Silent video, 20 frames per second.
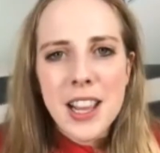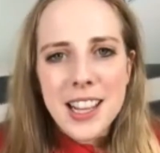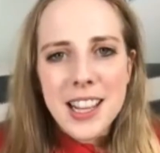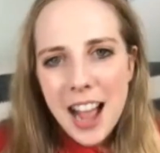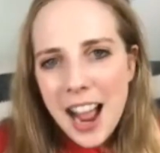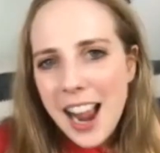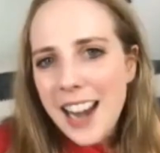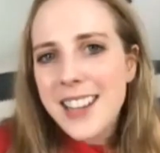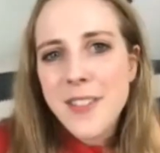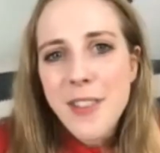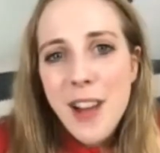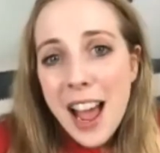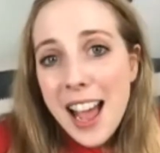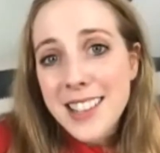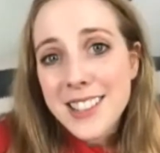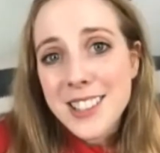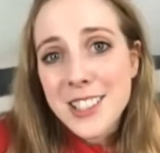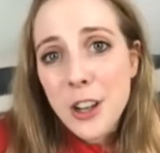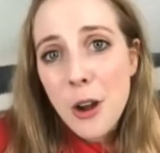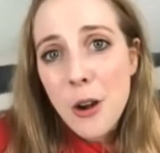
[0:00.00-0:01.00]
kind of
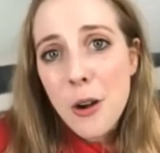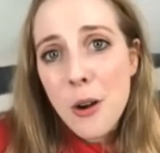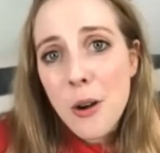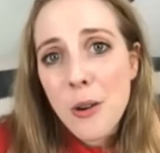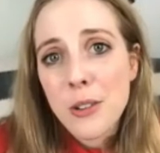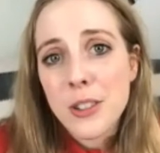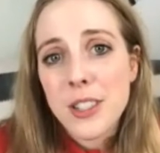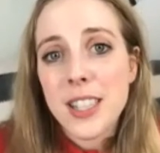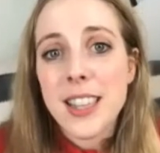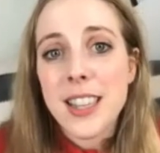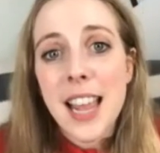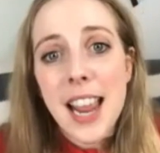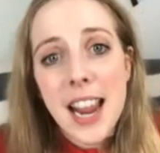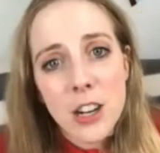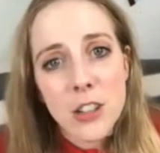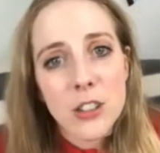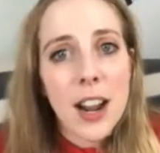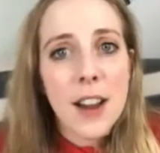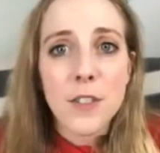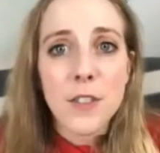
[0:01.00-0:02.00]
has to go to the
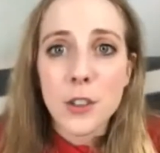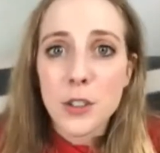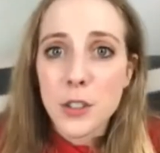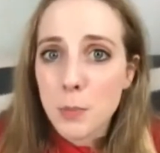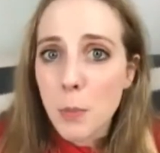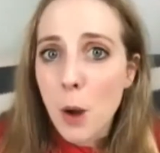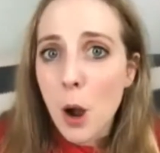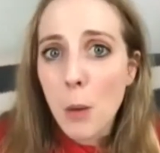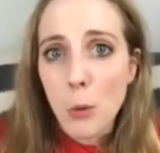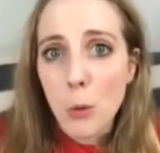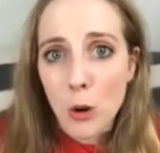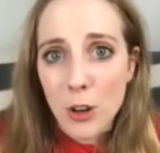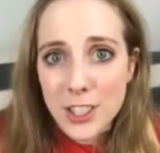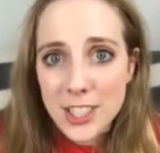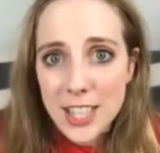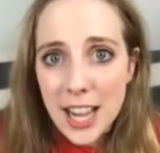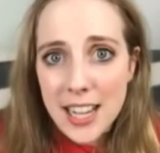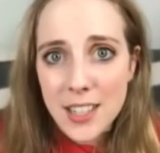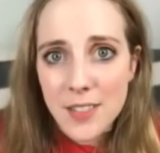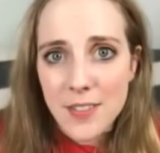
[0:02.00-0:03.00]
air rifle small bore
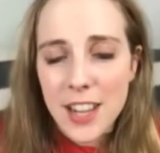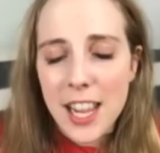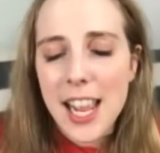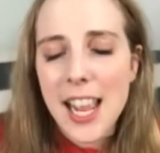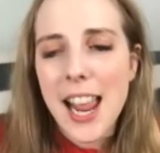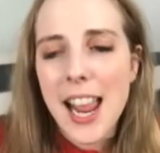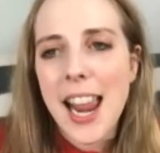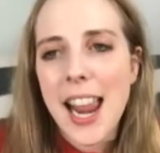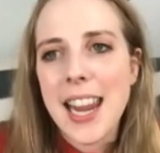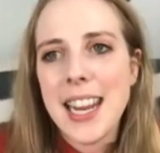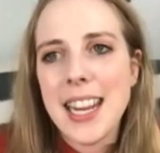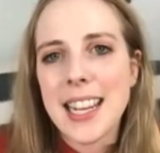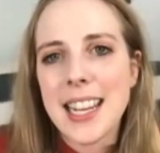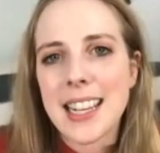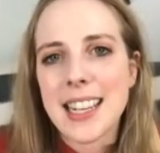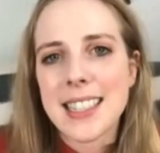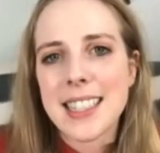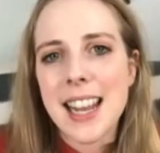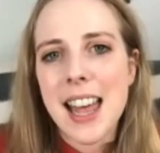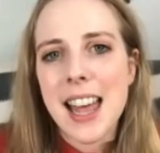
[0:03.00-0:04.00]
side of it.
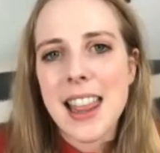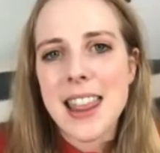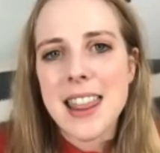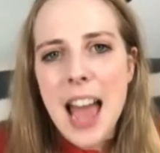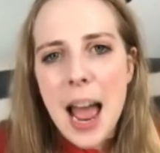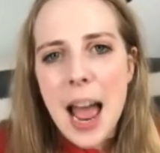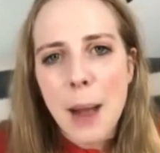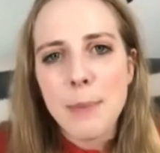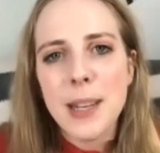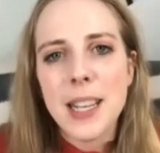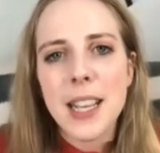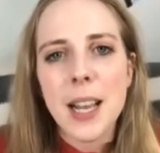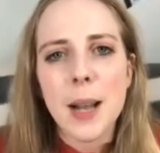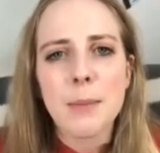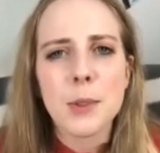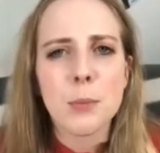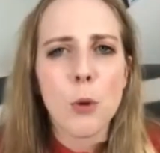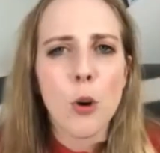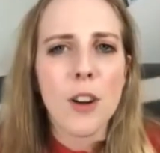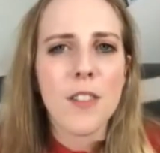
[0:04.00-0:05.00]
And that
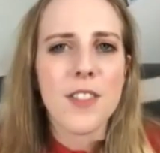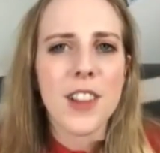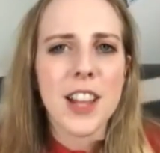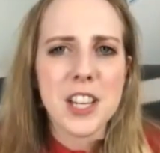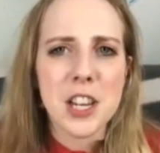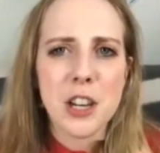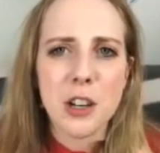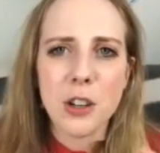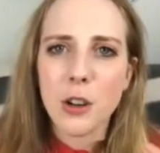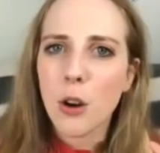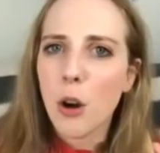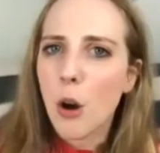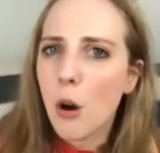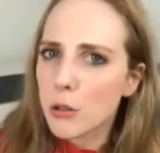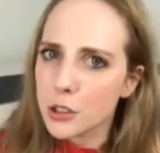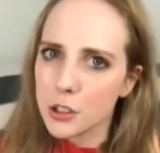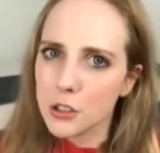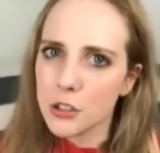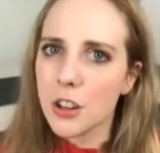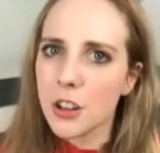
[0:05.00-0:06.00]
becomes more of like a
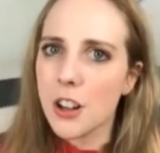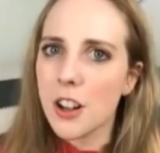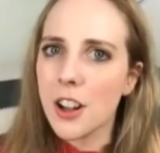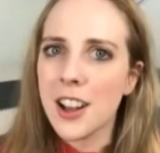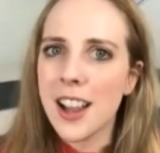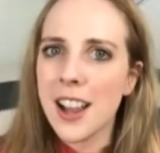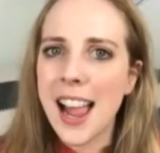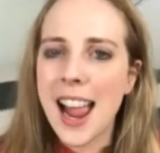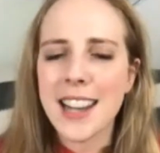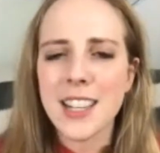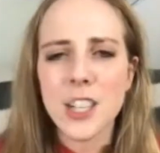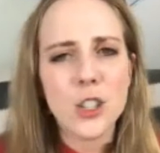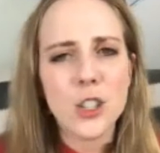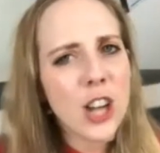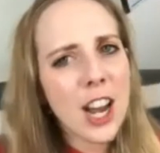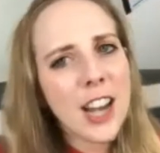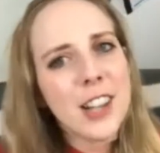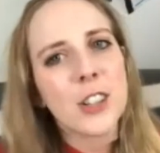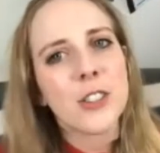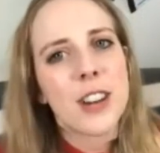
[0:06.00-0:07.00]
cultural and a
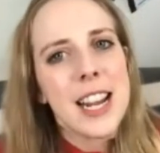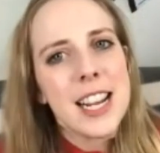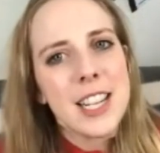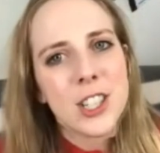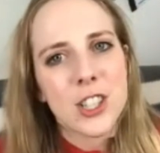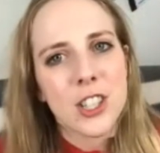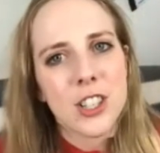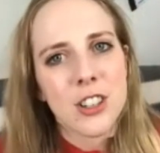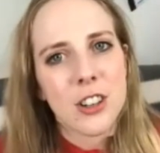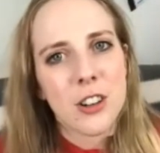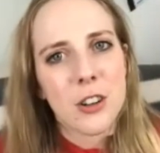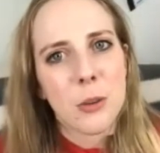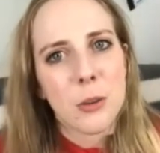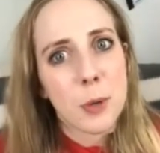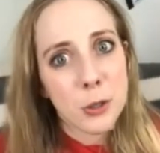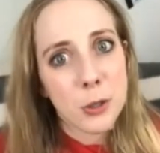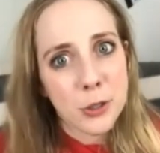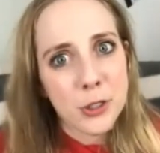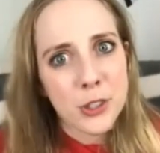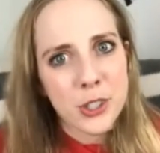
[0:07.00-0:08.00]
generational
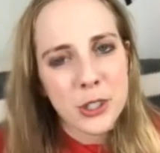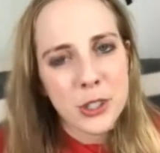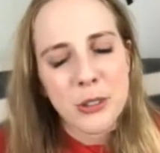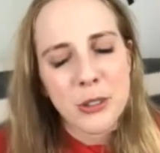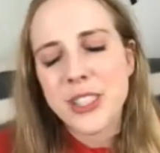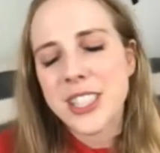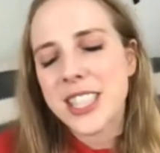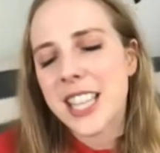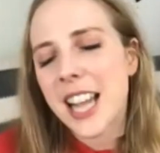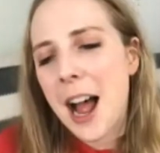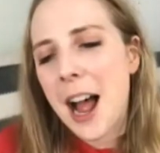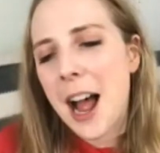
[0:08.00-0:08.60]
pursuit.